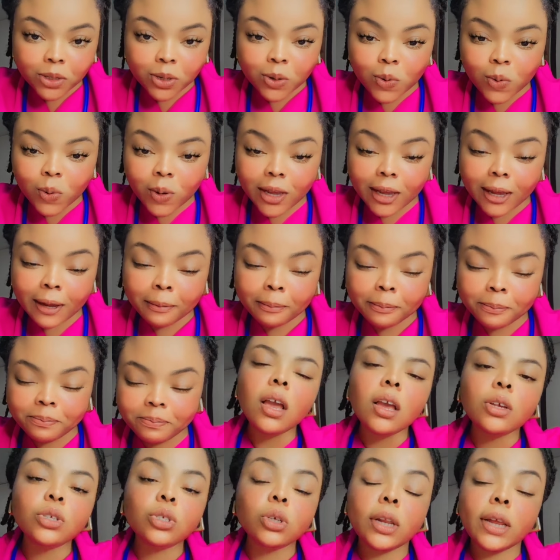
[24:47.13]
Okay,
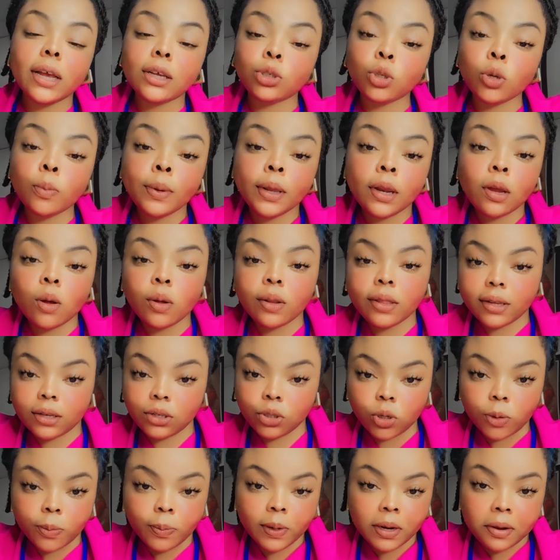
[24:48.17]
so there are so many other
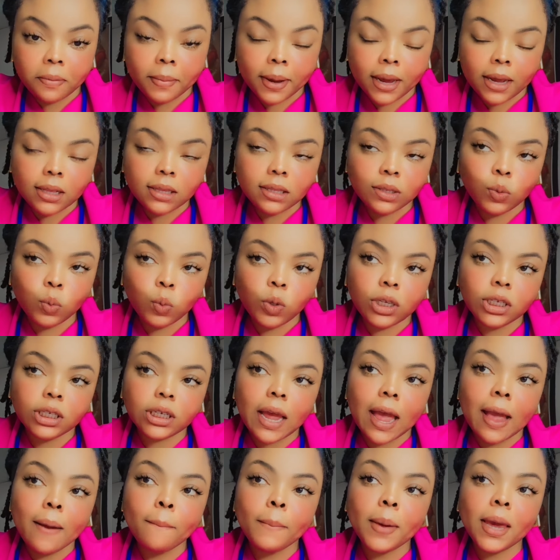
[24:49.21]
supplements which
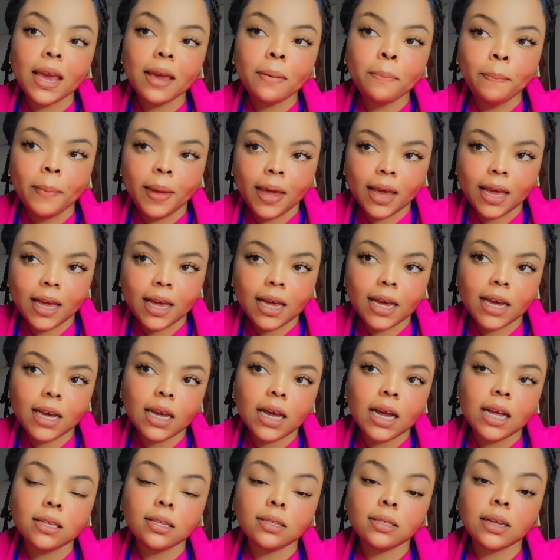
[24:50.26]
I may make
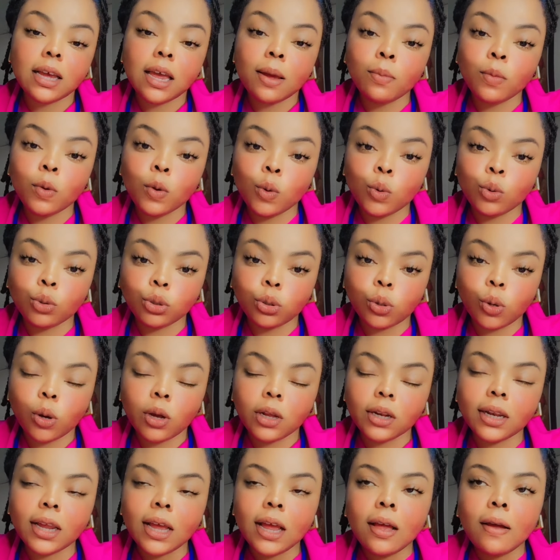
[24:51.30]
as time goes
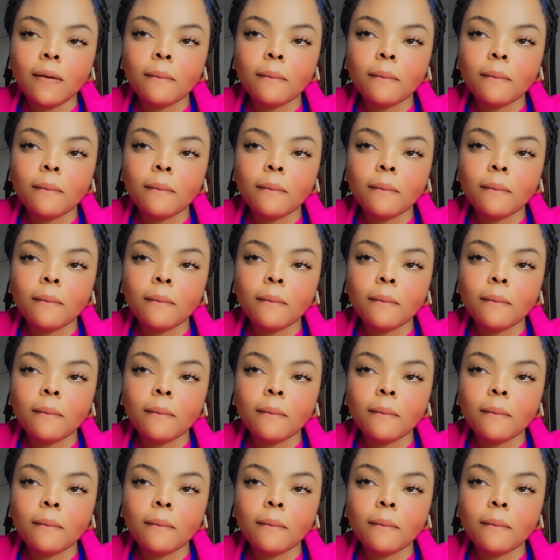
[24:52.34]
on,